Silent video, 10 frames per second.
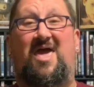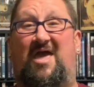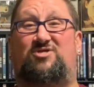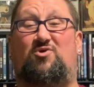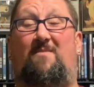
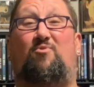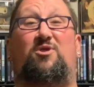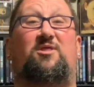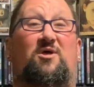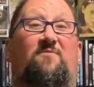And so I'm
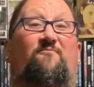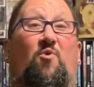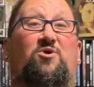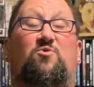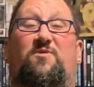really looking
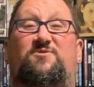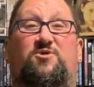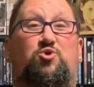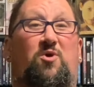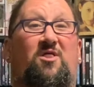forward to this. The
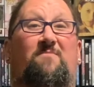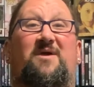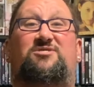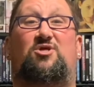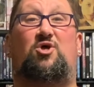trailer
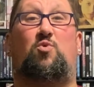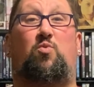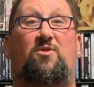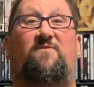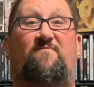makes it look
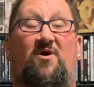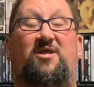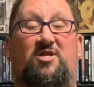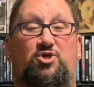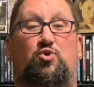really fun
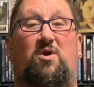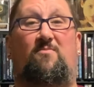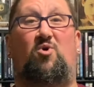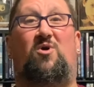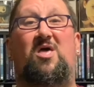and
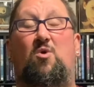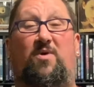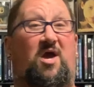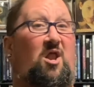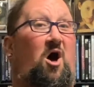enjoyable. We got